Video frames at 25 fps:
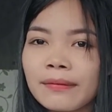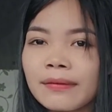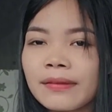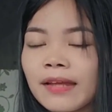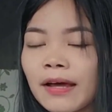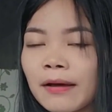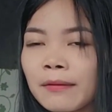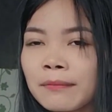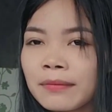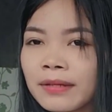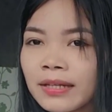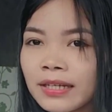
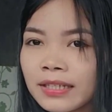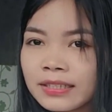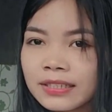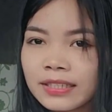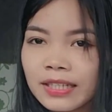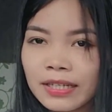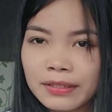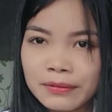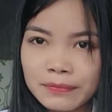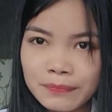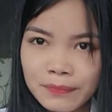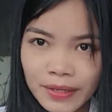tablets
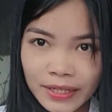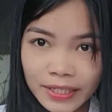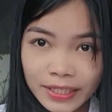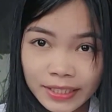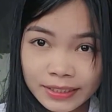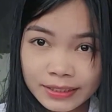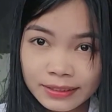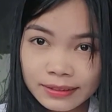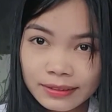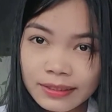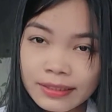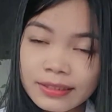and
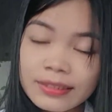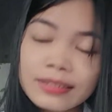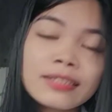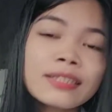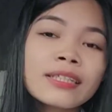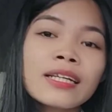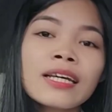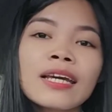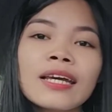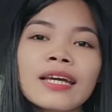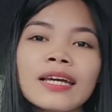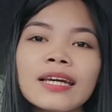medicines
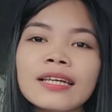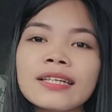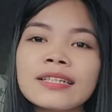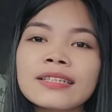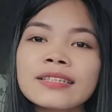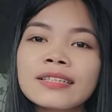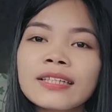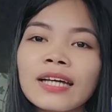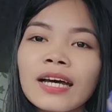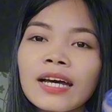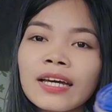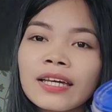
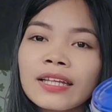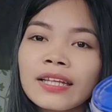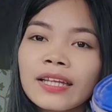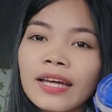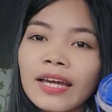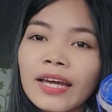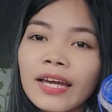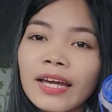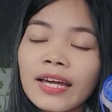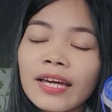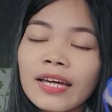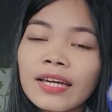inside
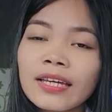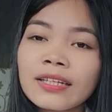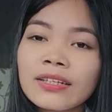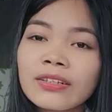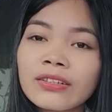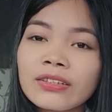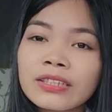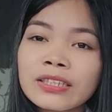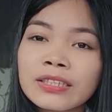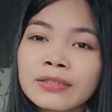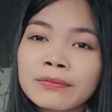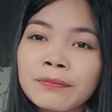a
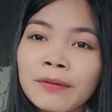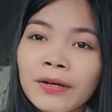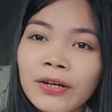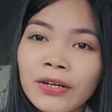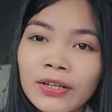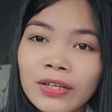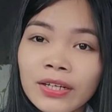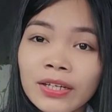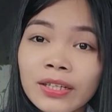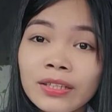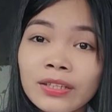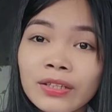
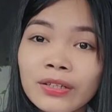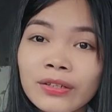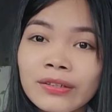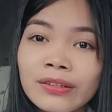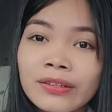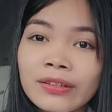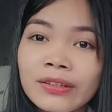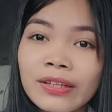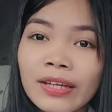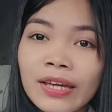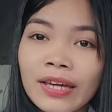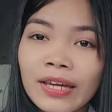transparent
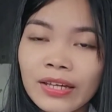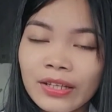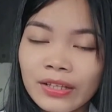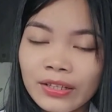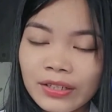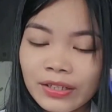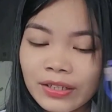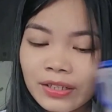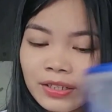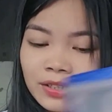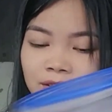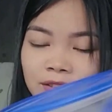
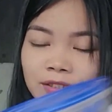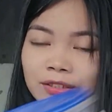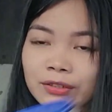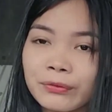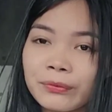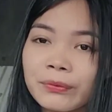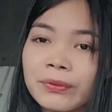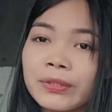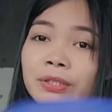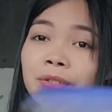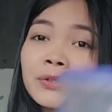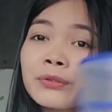container,
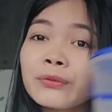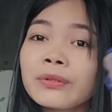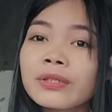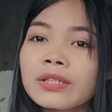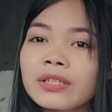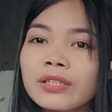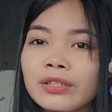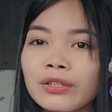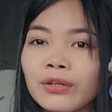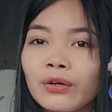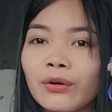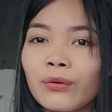so you
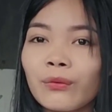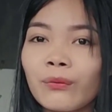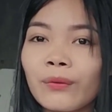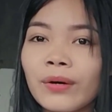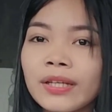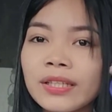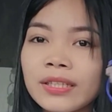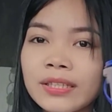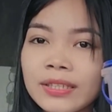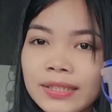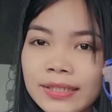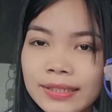will know
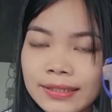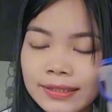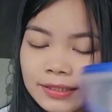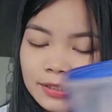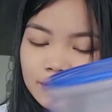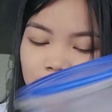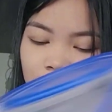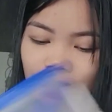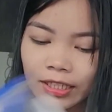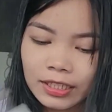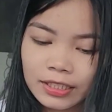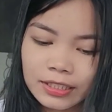what's
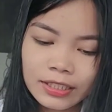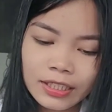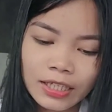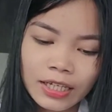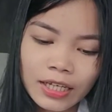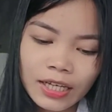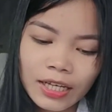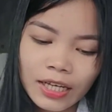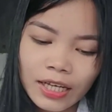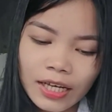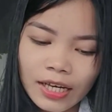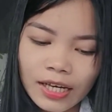inside.
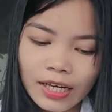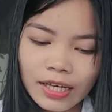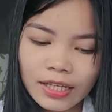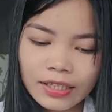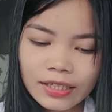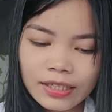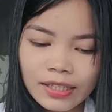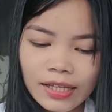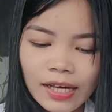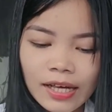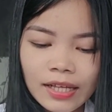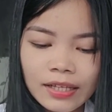
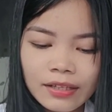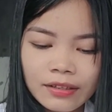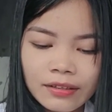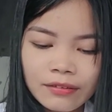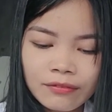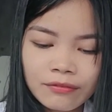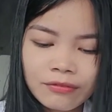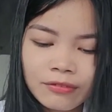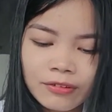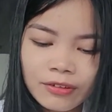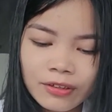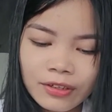And then
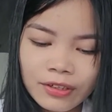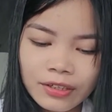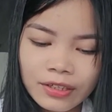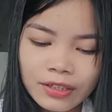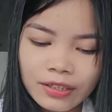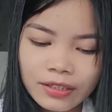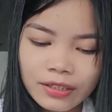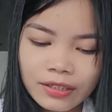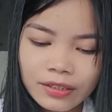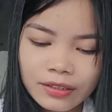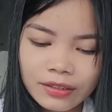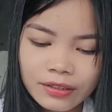for
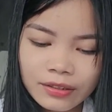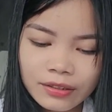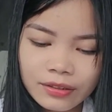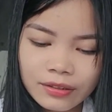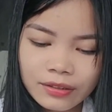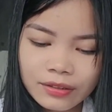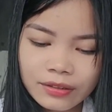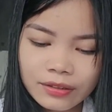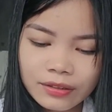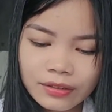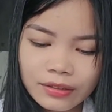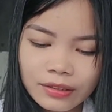
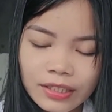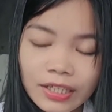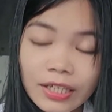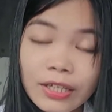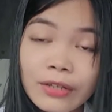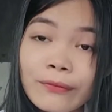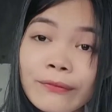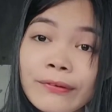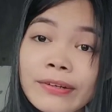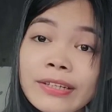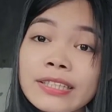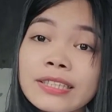
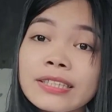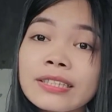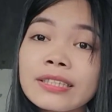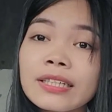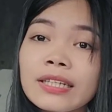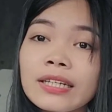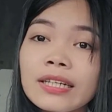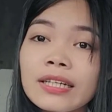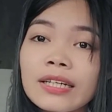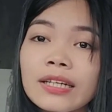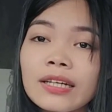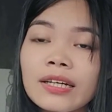liquids,
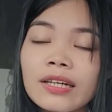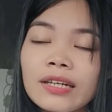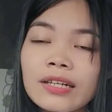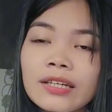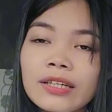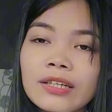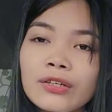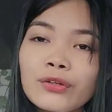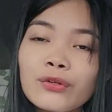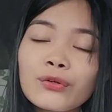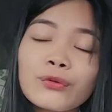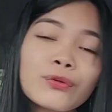
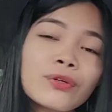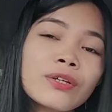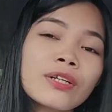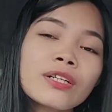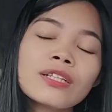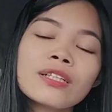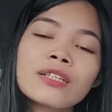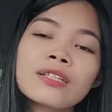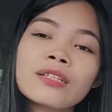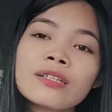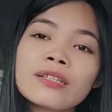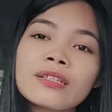you
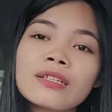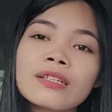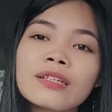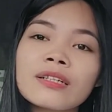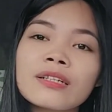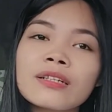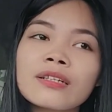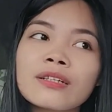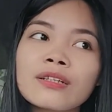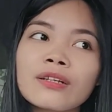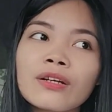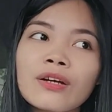will
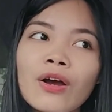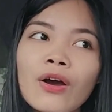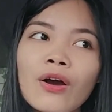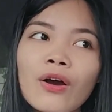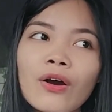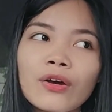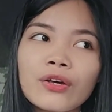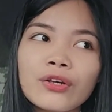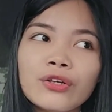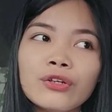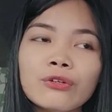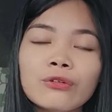
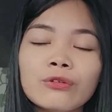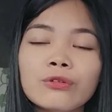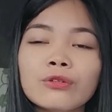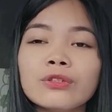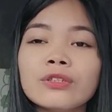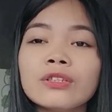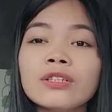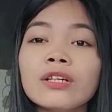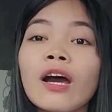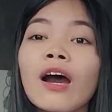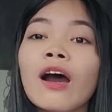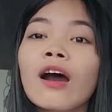
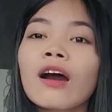use